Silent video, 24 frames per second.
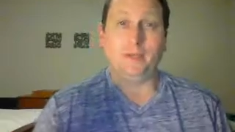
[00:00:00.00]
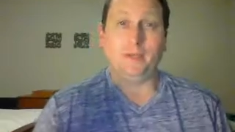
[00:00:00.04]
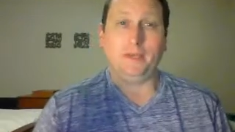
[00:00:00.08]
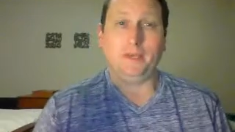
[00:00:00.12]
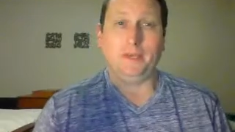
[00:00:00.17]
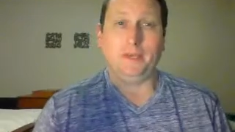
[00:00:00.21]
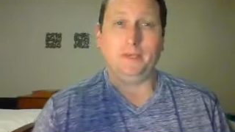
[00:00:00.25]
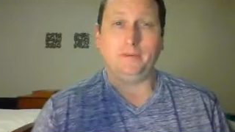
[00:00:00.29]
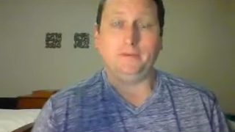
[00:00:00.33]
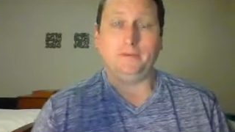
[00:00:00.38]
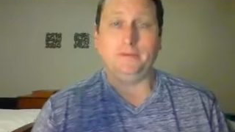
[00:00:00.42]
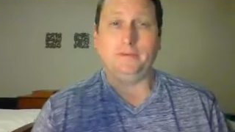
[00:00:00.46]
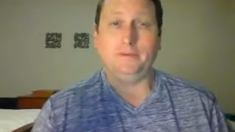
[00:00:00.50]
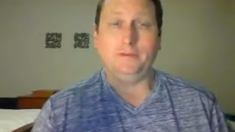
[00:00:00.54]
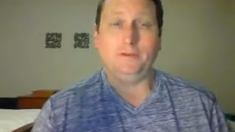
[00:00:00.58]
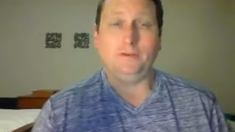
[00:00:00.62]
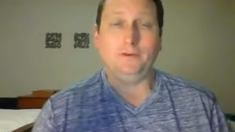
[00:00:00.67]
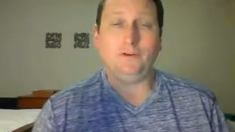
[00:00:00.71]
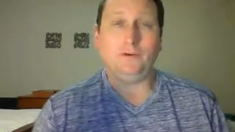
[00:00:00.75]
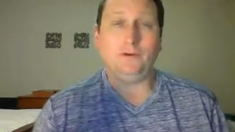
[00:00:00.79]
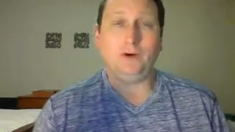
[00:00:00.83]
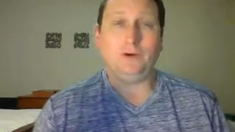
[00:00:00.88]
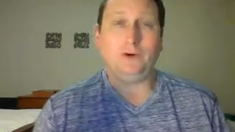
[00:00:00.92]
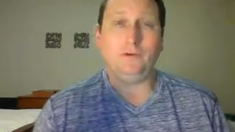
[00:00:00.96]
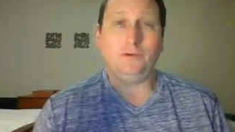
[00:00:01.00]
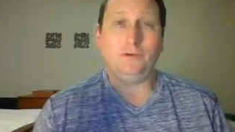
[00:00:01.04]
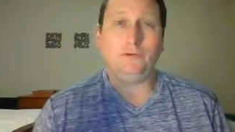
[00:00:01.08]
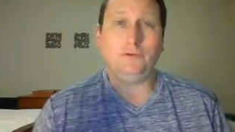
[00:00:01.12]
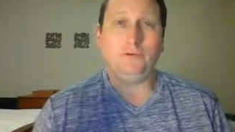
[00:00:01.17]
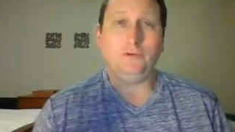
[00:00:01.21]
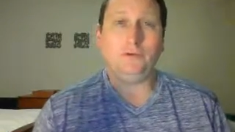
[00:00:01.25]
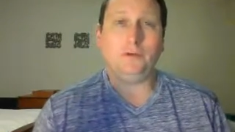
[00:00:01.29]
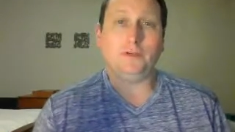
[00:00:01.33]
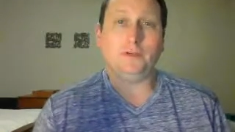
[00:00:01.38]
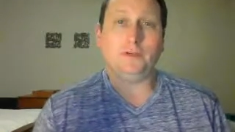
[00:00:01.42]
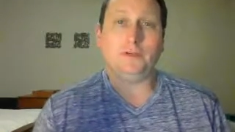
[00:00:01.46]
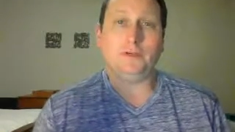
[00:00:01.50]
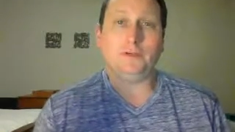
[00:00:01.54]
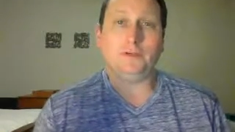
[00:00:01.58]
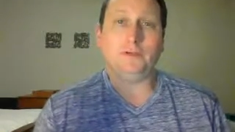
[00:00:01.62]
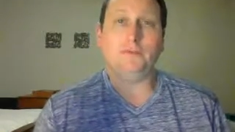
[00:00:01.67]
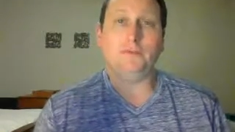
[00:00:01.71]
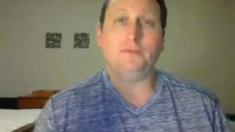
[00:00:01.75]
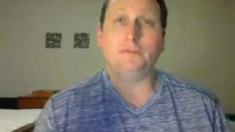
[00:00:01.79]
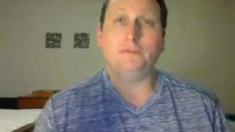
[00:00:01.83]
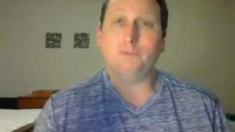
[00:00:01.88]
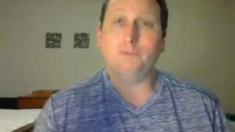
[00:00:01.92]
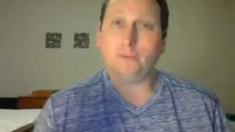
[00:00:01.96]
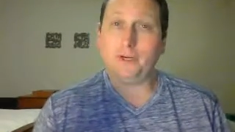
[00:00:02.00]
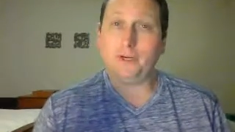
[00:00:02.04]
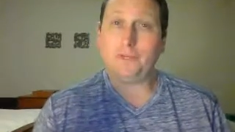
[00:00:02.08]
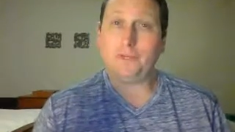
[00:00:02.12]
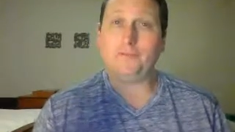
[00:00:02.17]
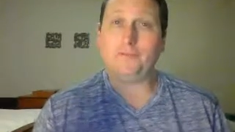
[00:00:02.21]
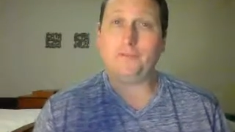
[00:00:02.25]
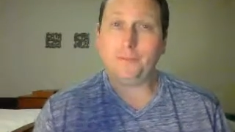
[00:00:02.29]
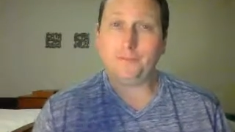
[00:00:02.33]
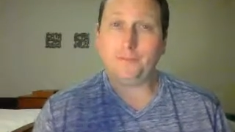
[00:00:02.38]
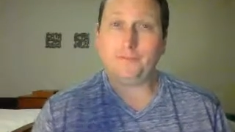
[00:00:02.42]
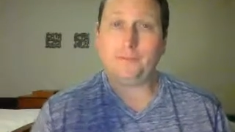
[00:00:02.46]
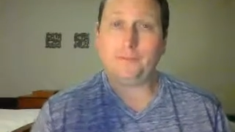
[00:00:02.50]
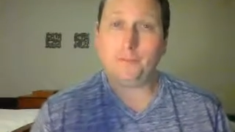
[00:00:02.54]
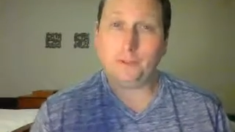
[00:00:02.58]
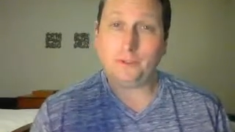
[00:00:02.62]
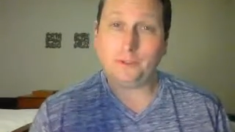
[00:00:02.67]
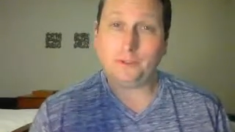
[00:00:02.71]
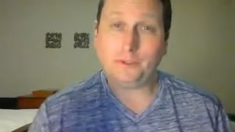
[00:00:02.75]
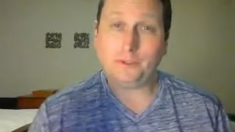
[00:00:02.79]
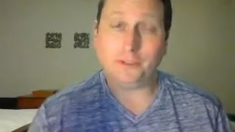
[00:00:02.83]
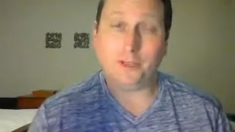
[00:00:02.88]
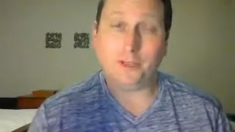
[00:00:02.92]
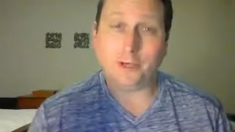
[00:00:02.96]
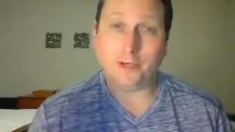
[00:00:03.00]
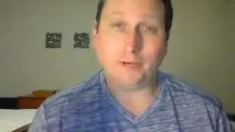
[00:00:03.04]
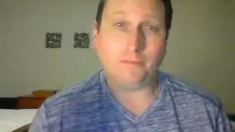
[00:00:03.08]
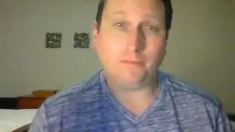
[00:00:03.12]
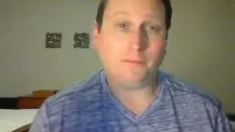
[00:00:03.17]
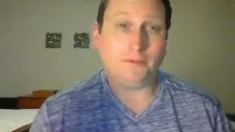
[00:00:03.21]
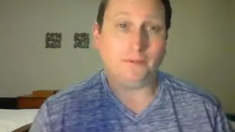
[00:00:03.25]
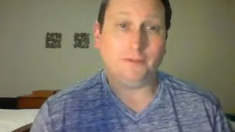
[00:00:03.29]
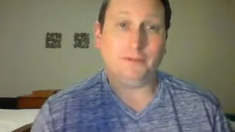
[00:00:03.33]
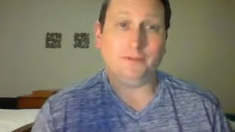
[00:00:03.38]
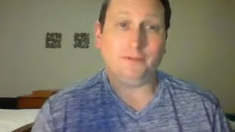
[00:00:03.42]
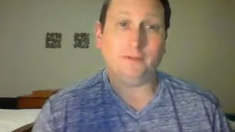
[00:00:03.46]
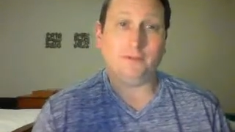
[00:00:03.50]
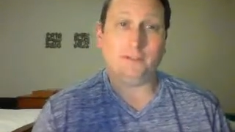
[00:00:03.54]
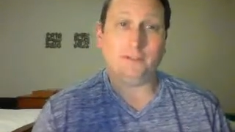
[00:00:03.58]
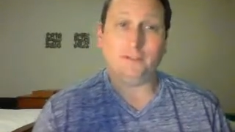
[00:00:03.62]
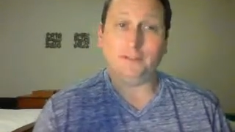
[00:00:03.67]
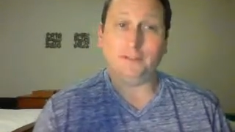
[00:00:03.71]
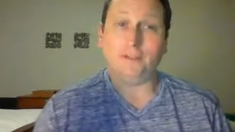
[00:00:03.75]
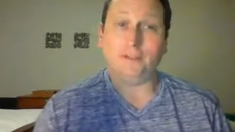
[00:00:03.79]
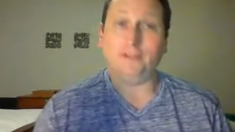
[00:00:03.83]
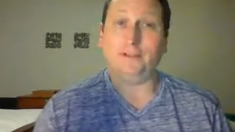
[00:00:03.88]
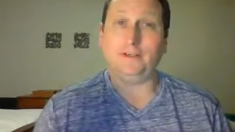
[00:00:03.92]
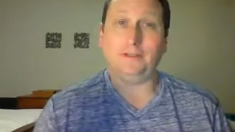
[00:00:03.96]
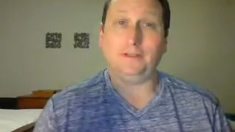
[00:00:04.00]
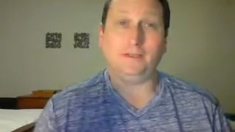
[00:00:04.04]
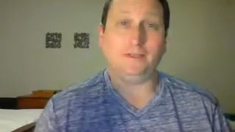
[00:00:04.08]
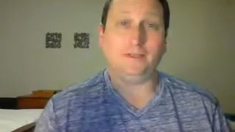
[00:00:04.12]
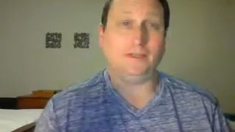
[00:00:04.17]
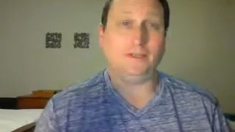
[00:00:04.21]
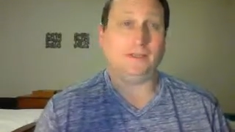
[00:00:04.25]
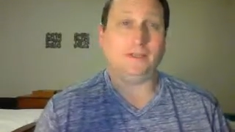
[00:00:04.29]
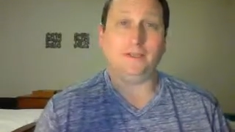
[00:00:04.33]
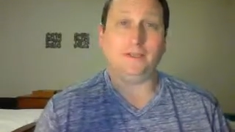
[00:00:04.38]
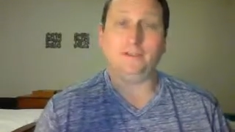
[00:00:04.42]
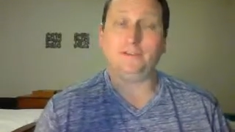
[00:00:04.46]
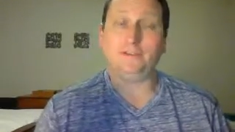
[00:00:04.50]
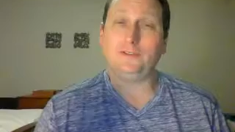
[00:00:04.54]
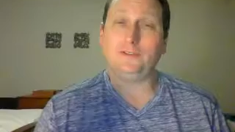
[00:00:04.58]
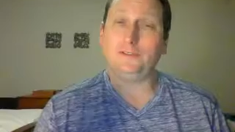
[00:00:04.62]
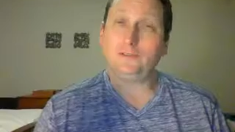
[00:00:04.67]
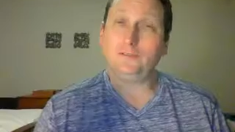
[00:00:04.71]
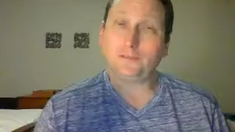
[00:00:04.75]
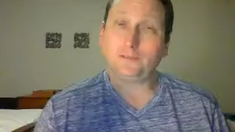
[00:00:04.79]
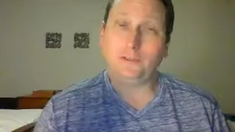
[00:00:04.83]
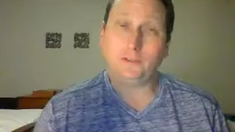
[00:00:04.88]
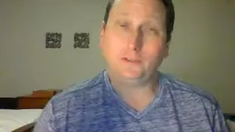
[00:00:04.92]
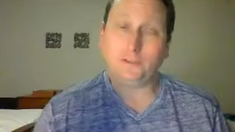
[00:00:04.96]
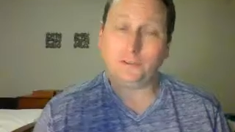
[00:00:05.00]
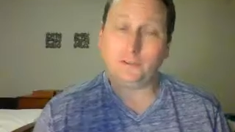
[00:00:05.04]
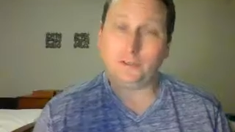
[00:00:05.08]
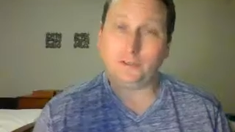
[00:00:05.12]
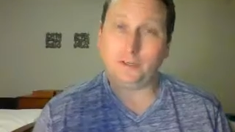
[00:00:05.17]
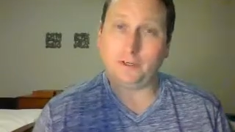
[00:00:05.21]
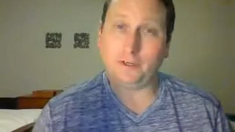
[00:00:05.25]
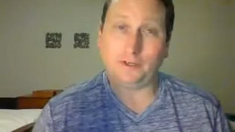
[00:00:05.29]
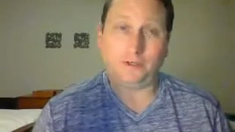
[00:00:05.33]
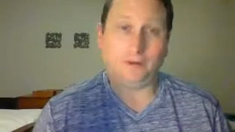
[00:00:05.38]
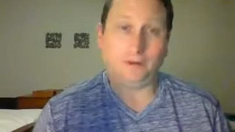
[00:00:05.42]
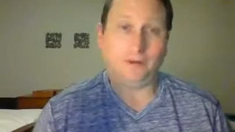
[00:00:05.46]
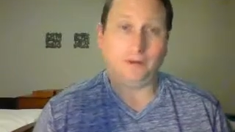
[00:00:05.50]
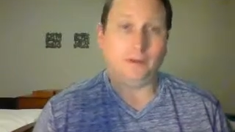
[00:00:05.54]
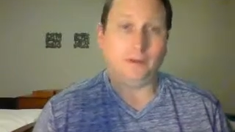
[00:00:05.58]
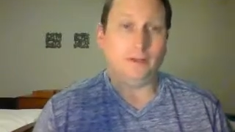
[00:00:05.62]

And all you want to do is break free from your job. That's it. And it's so frustrating.